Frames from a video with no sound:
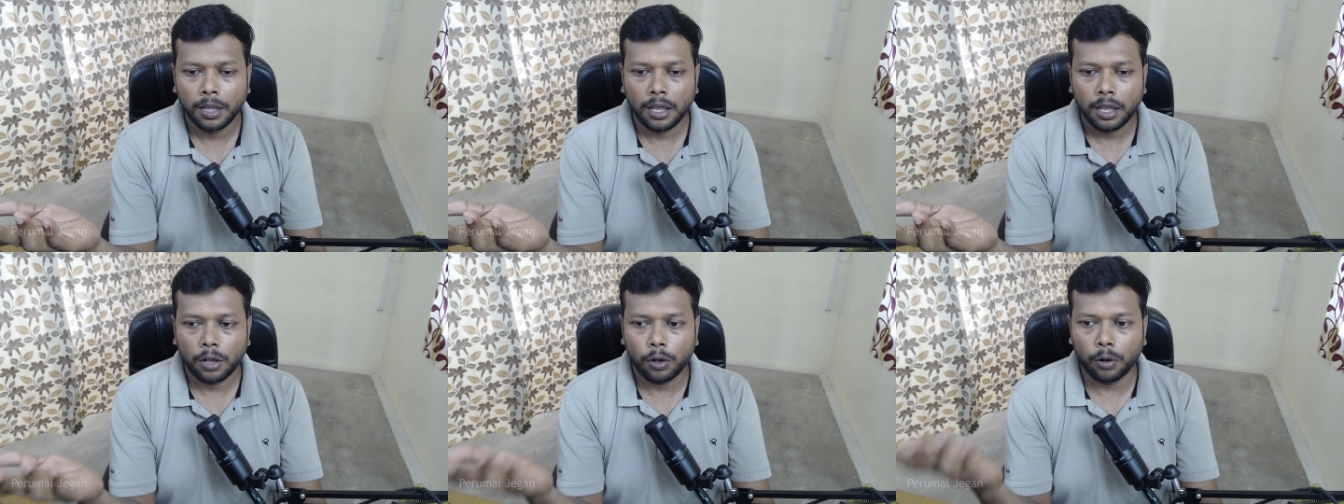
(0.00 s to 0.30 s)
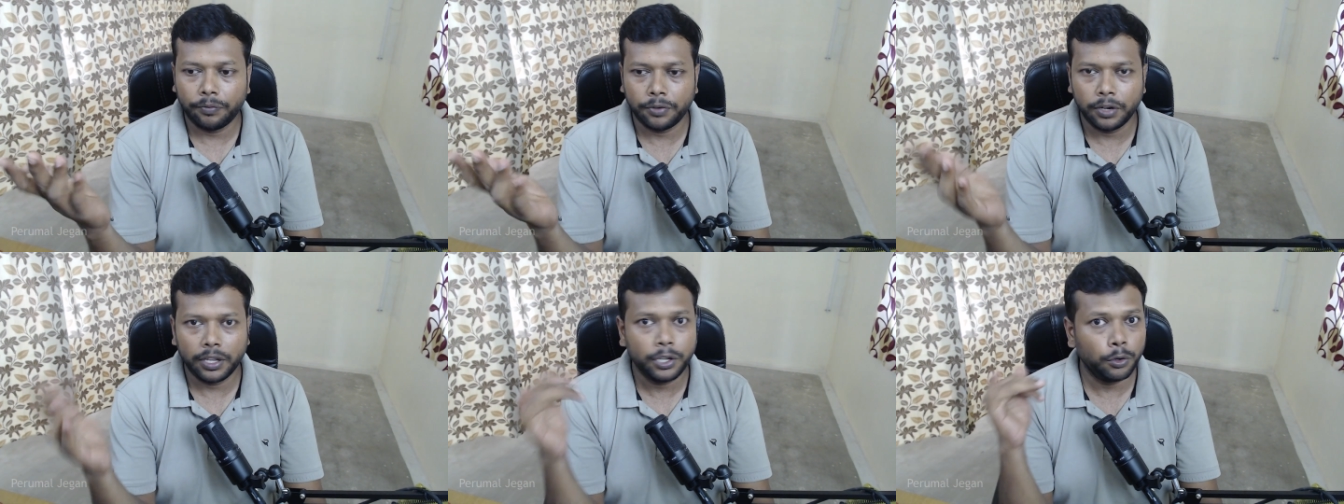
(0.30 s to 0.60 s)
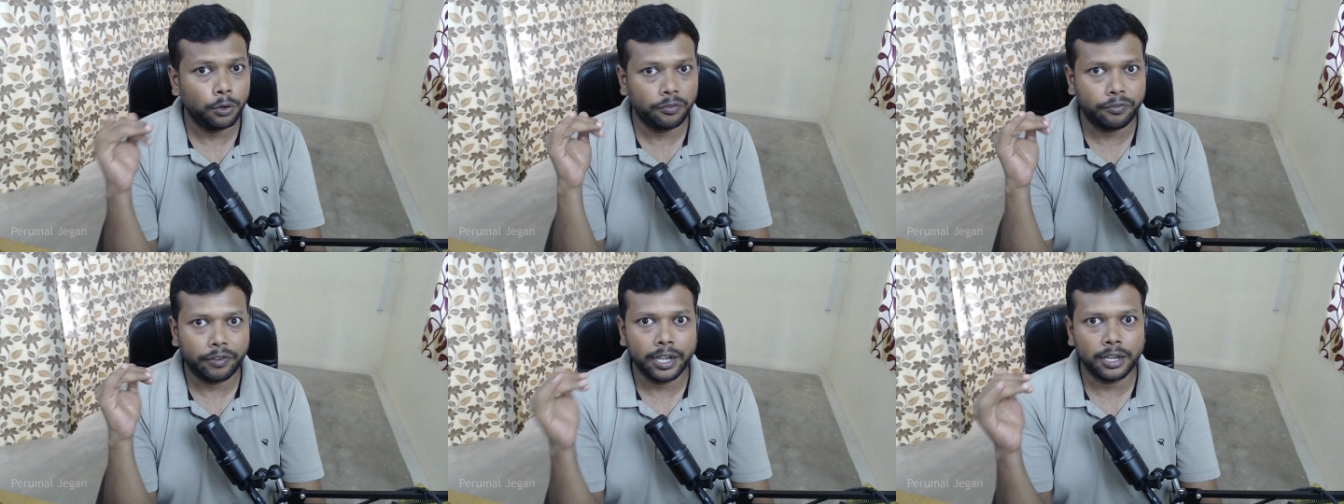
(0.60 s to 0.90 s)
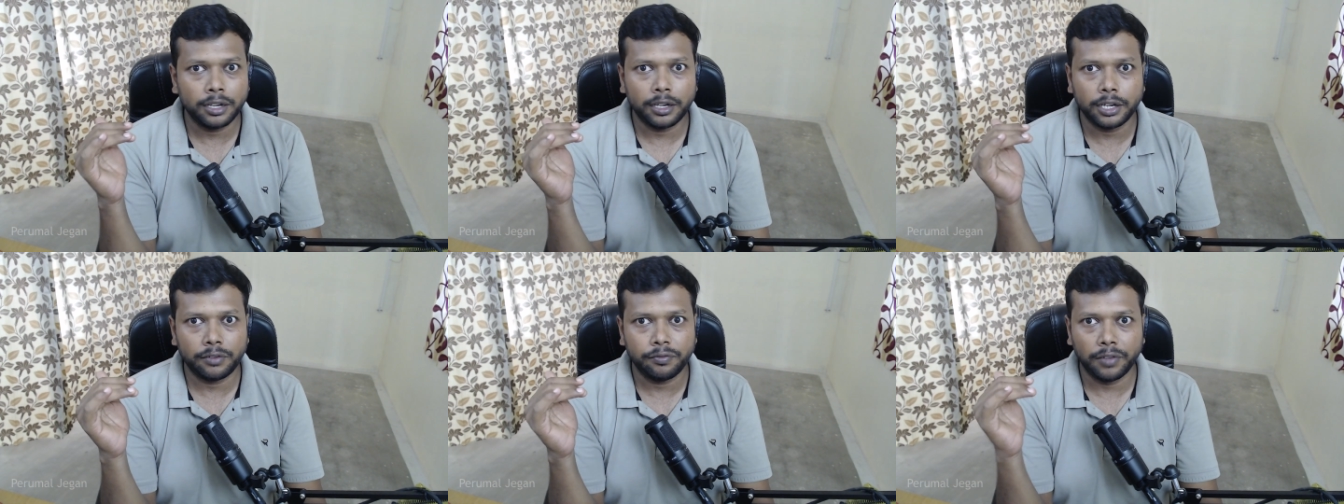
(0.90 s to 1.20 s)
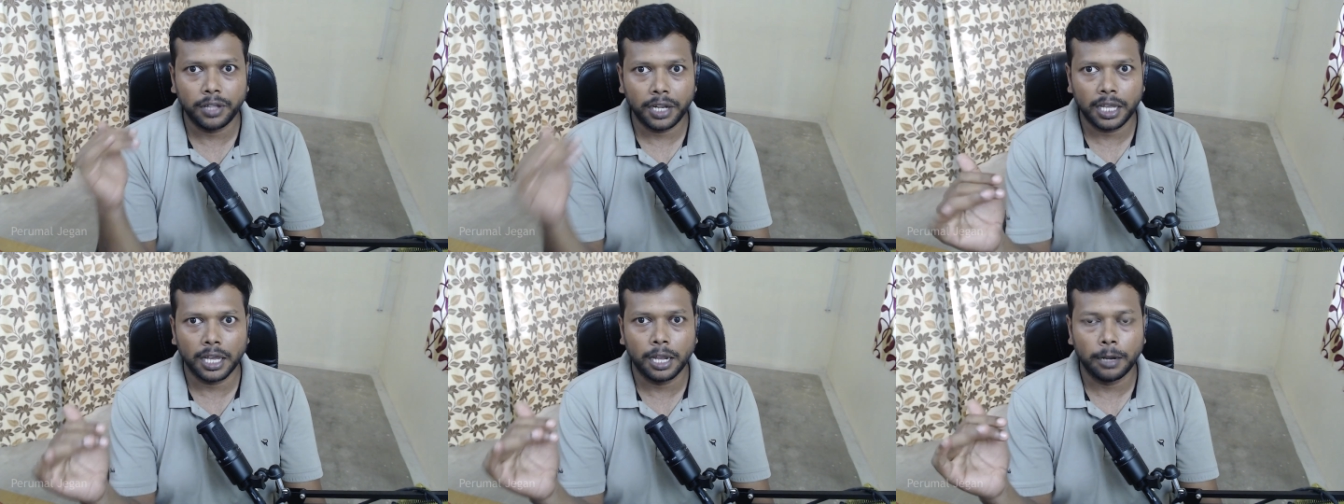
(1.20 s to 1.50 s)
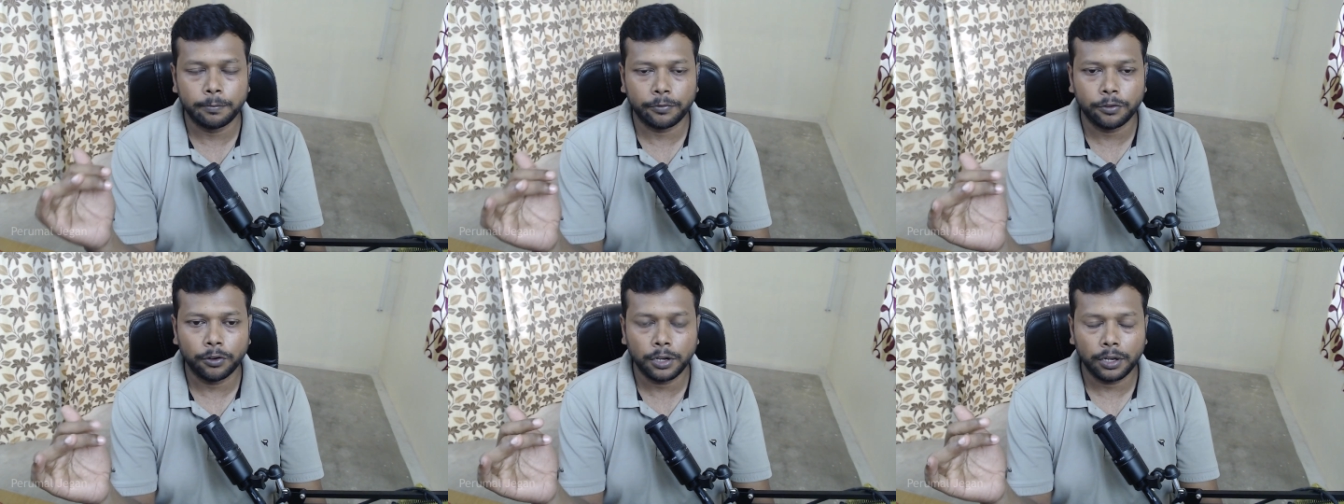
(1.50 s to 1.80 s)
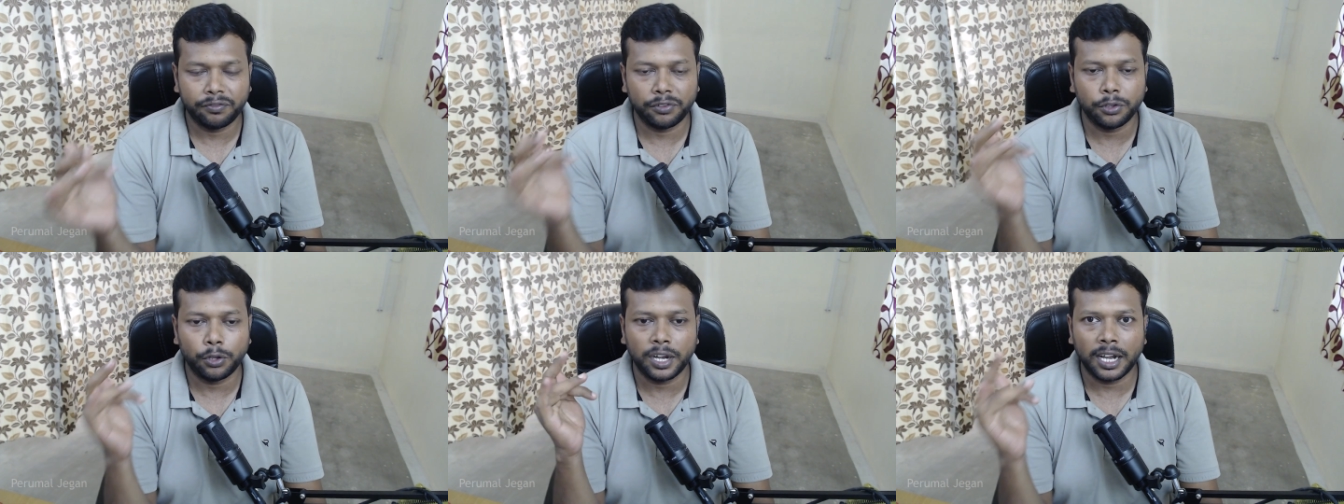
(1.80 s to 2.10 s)
hopefully, you'll find it very helpful.
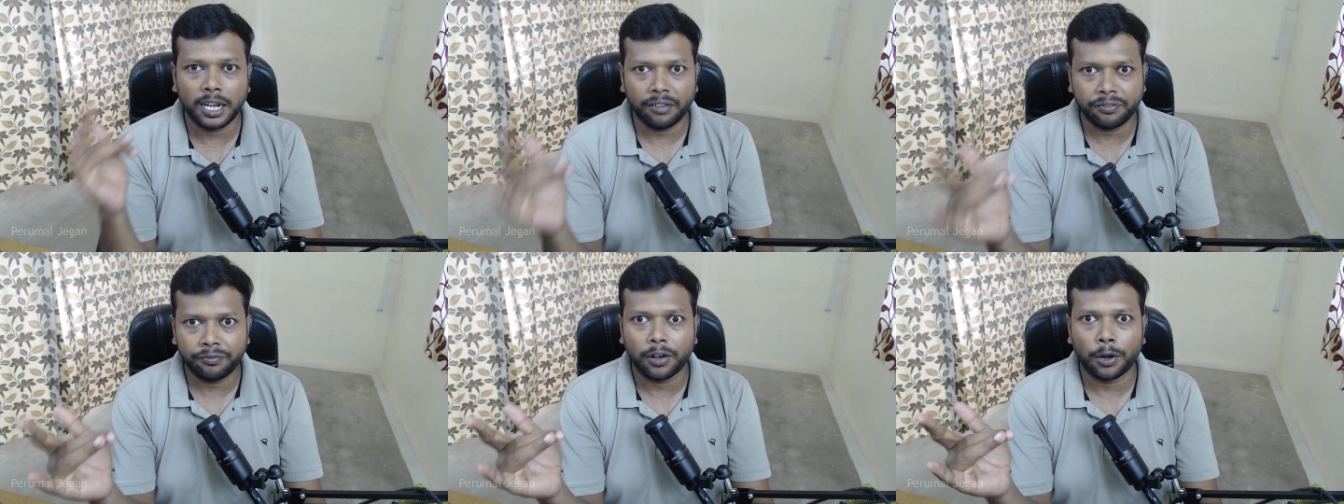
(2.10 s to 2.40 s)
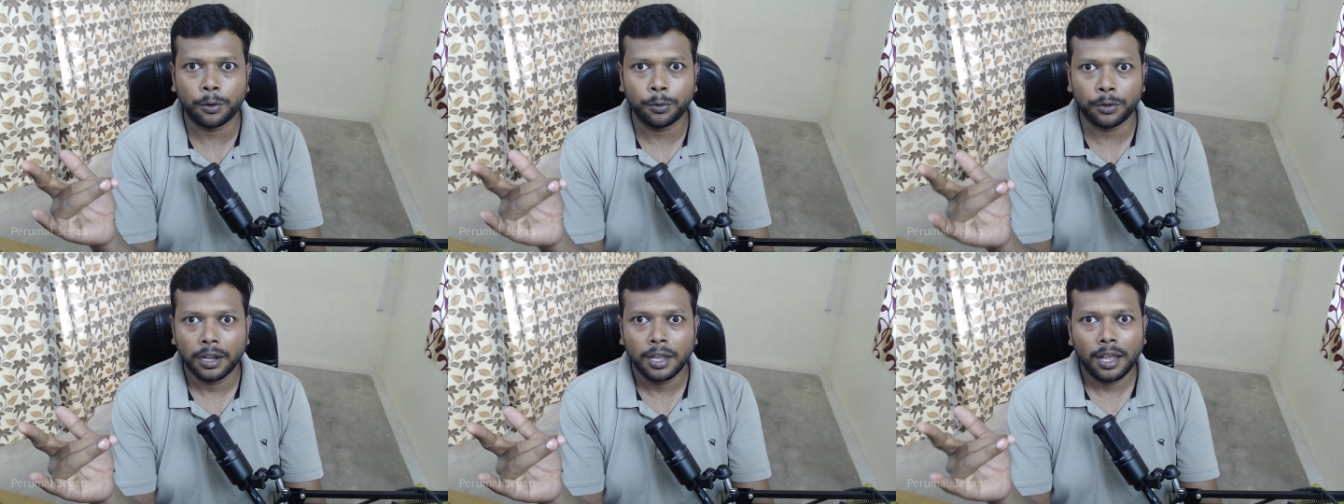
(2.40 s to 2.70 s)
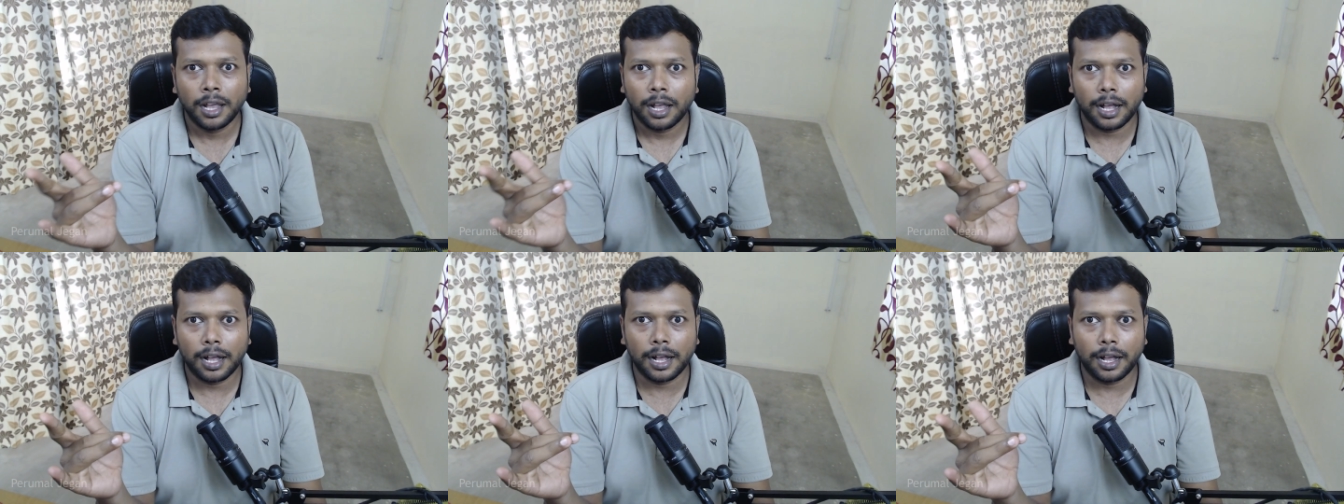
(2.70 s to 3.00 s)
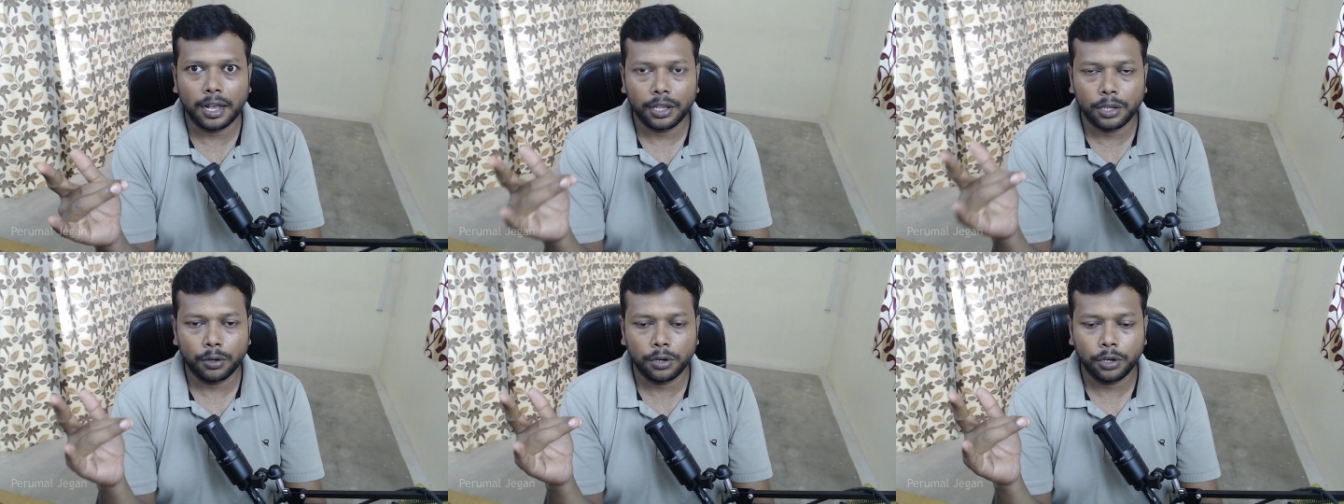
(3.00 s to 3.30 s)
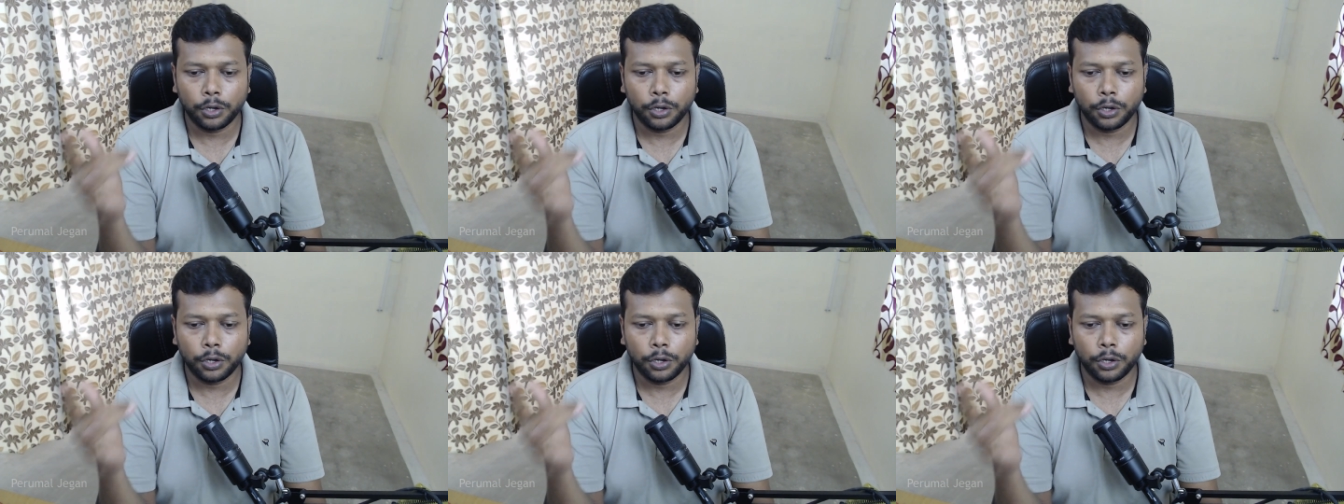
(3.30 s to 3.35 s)
If you really found uh, you,